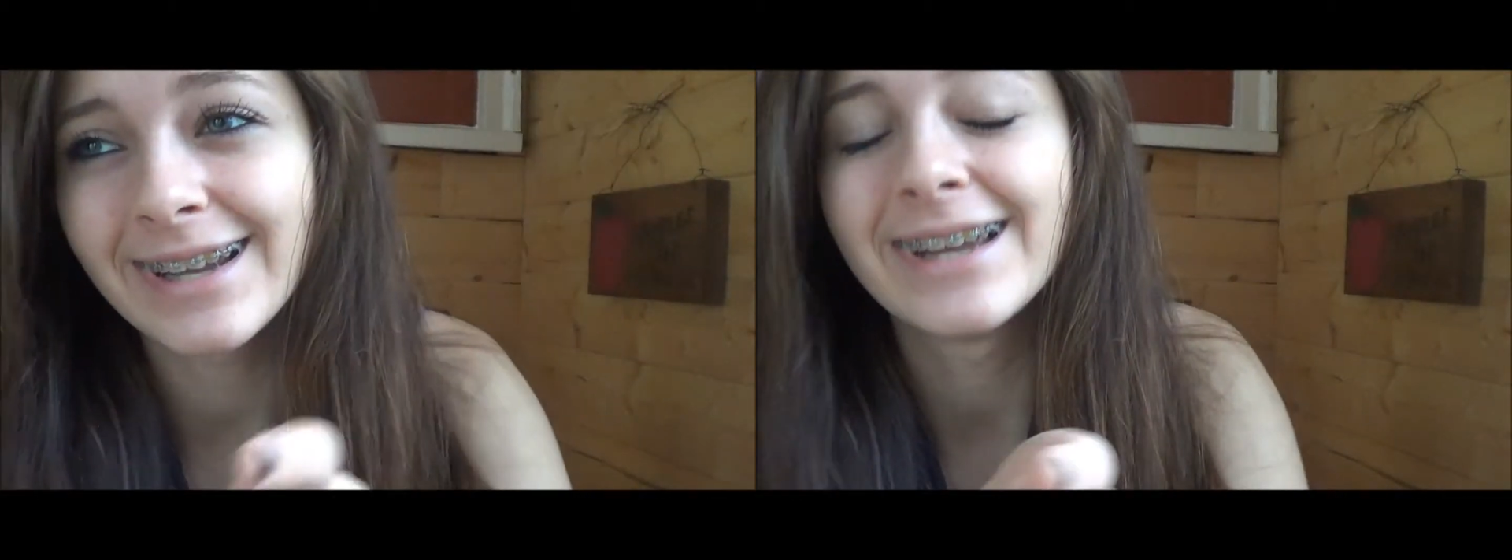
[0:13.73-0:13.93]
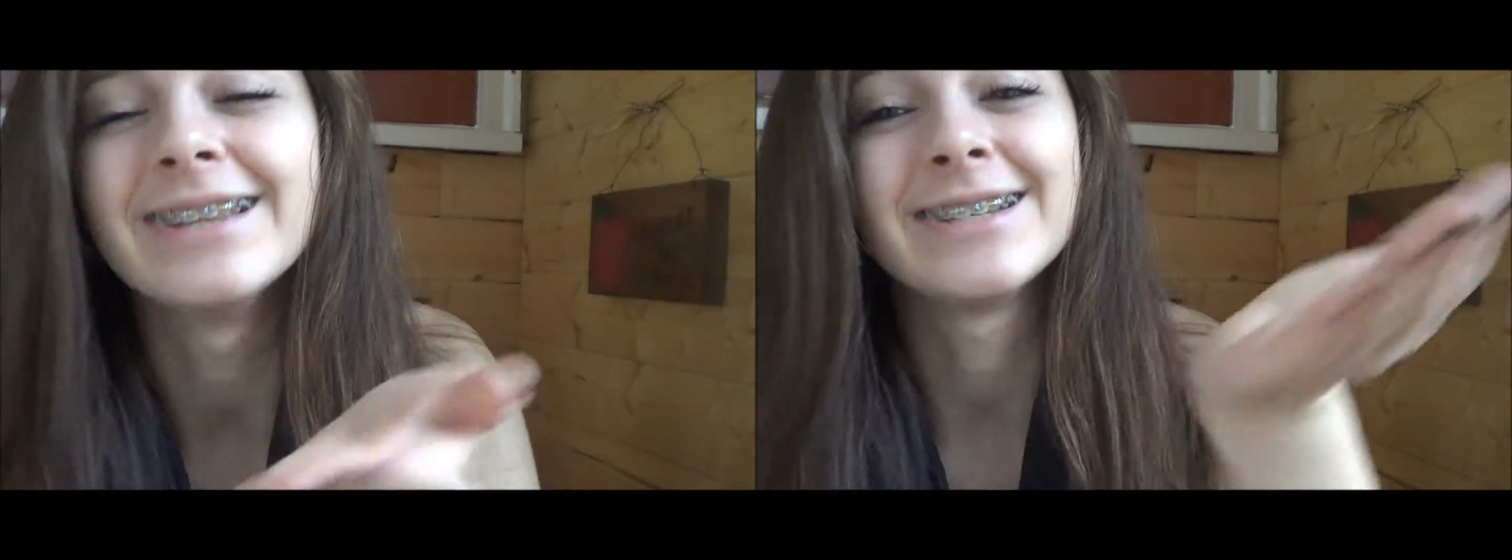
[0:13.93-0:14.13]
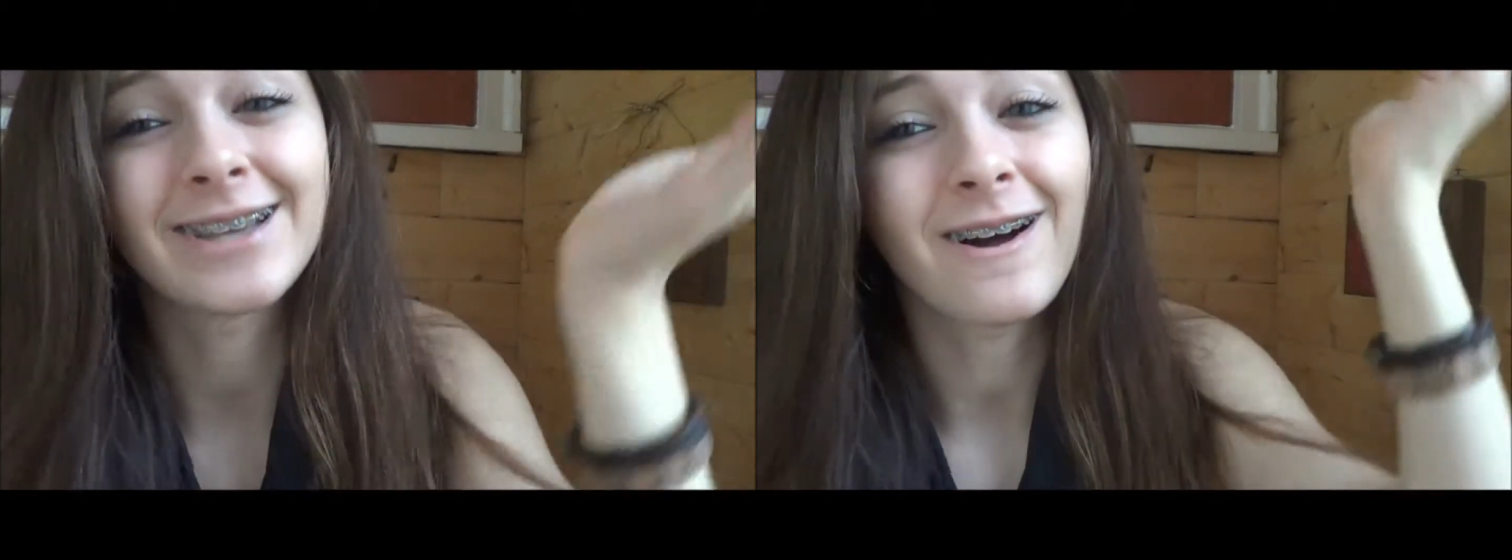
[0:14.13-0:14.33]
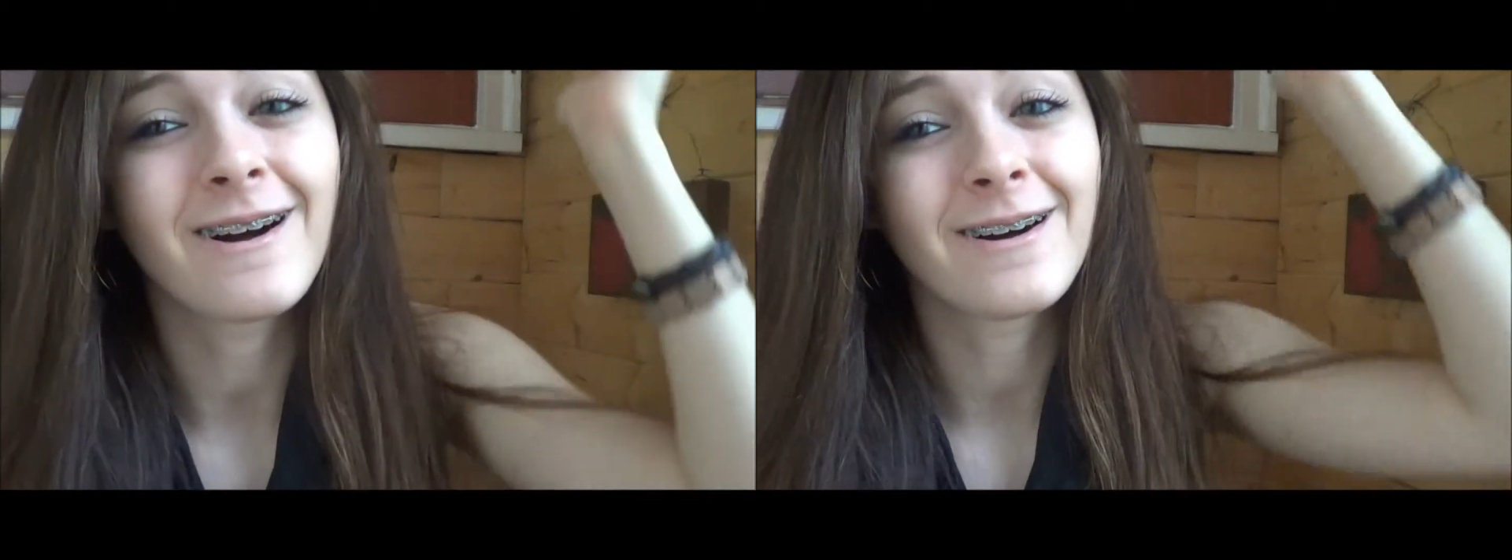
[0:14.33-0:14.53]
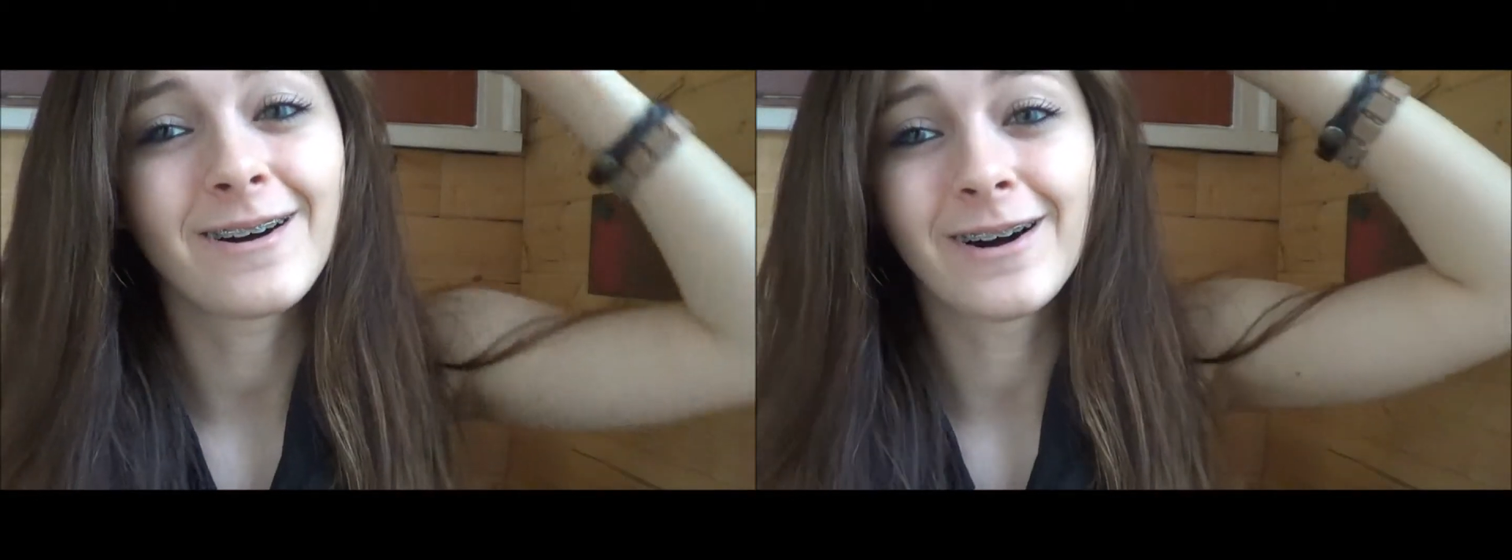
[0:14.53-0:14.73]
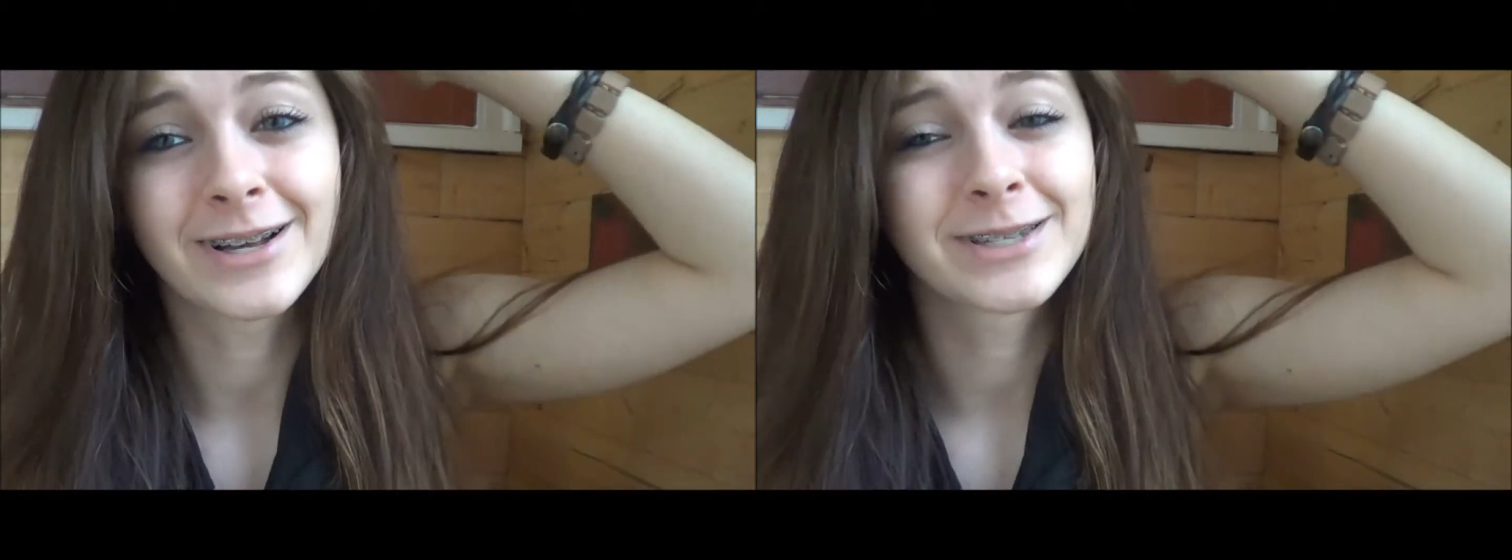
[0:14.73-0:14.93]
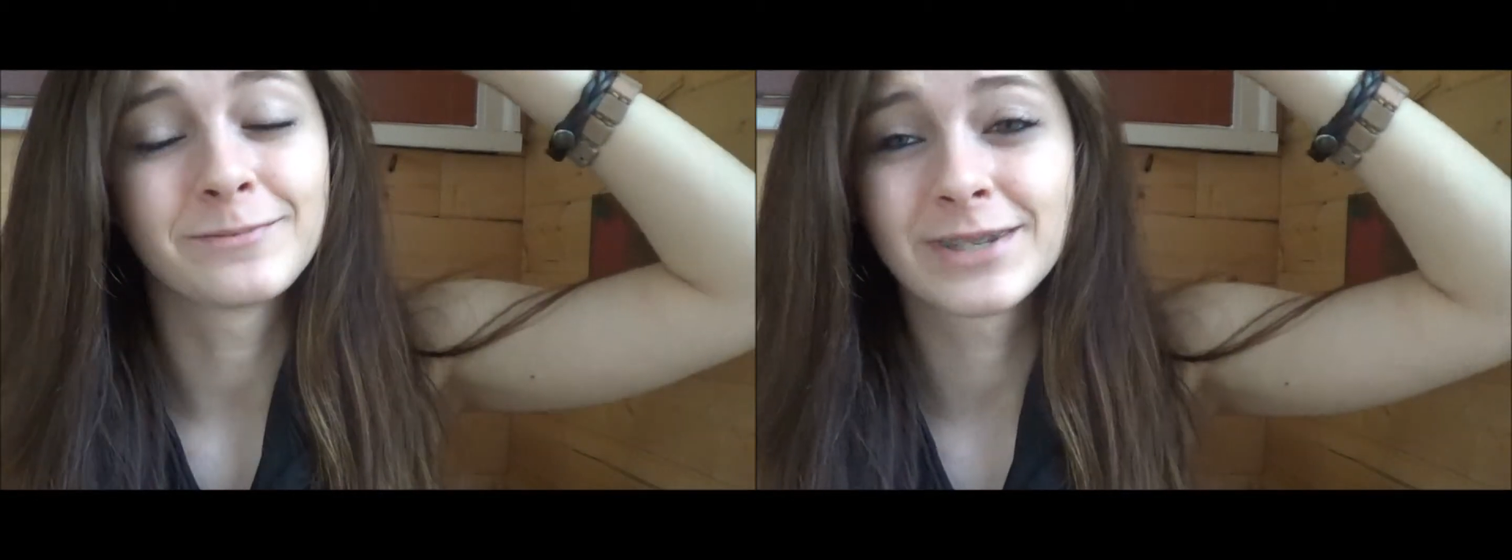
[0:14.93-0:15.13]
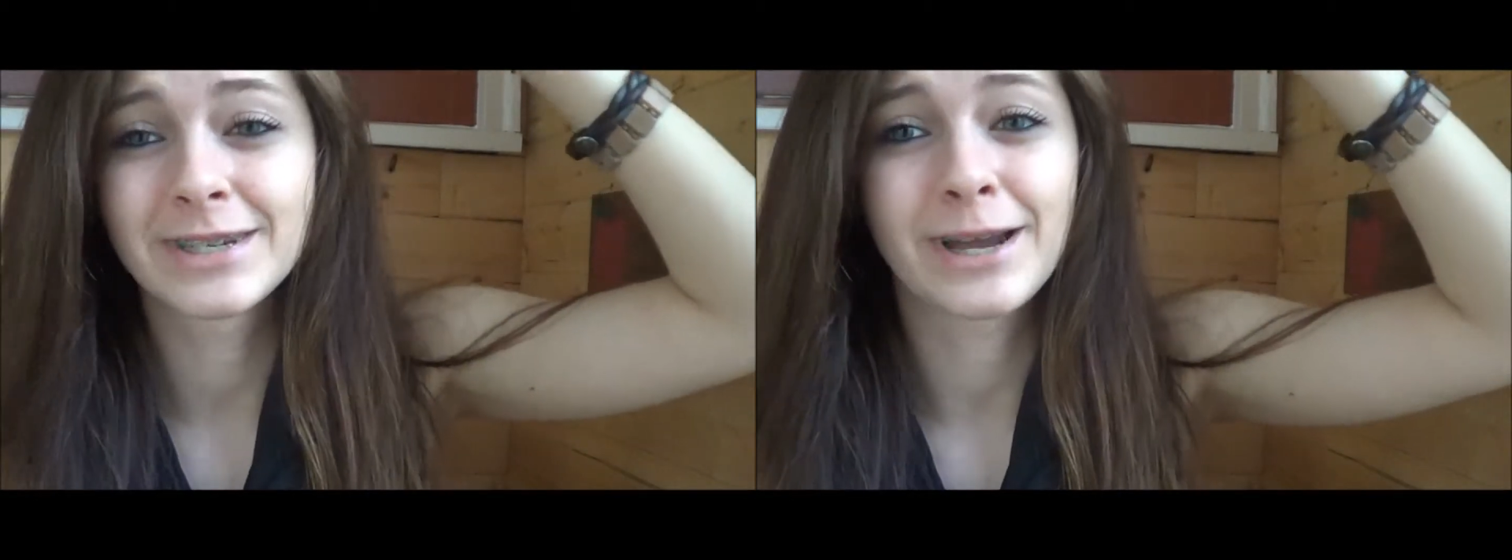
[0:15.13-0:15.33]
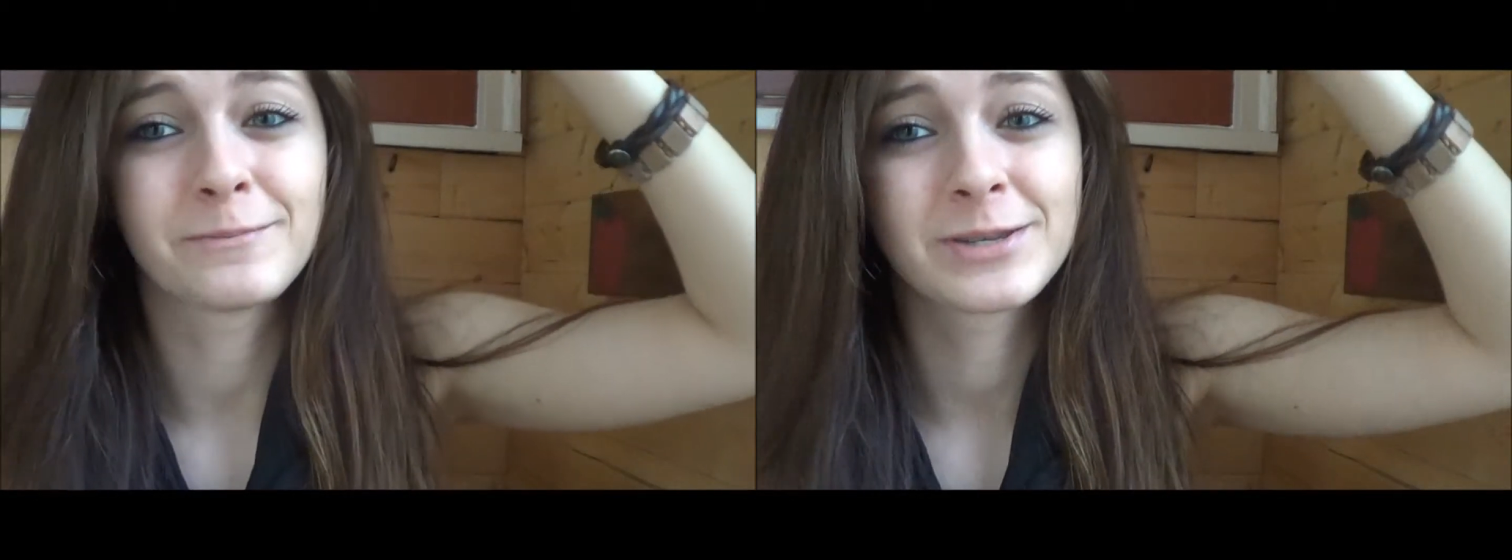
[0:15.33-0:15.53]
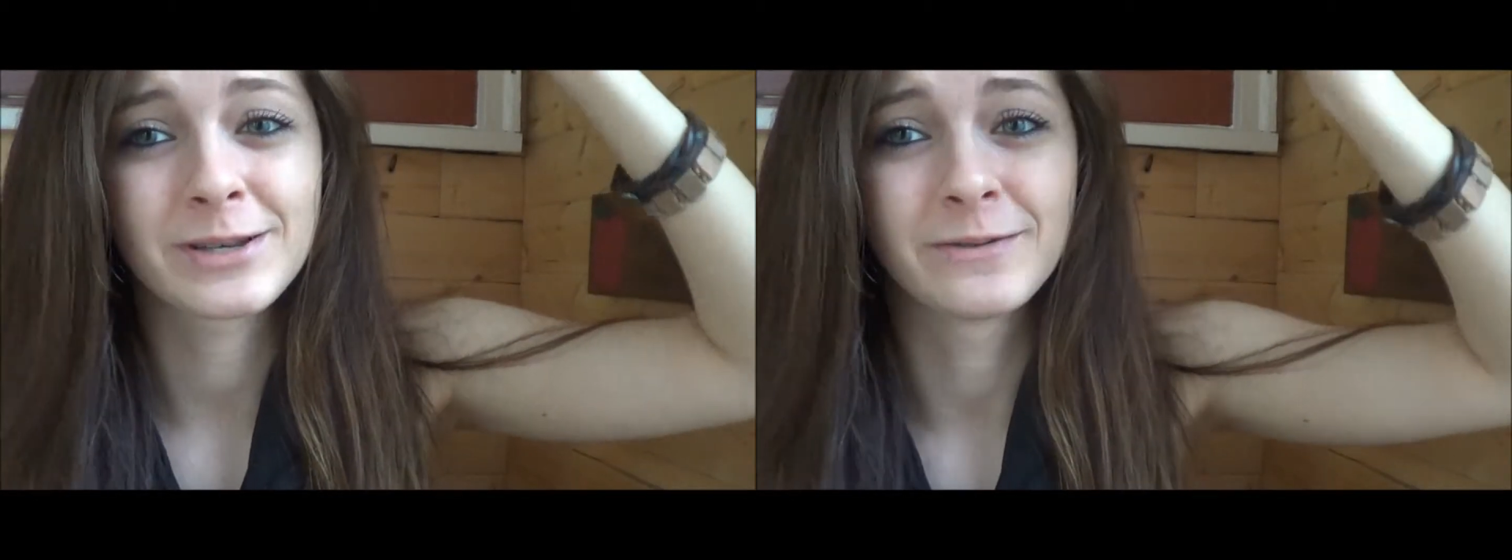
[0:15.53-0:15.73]
in these awesome
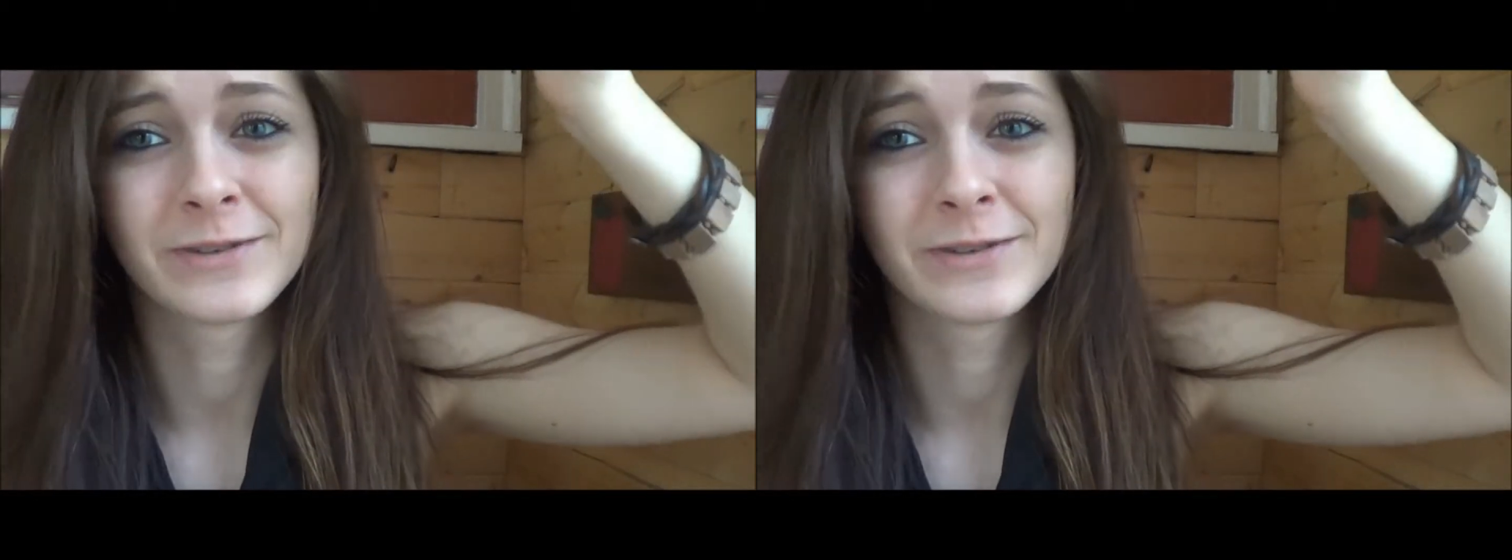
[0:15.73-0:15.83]
steps of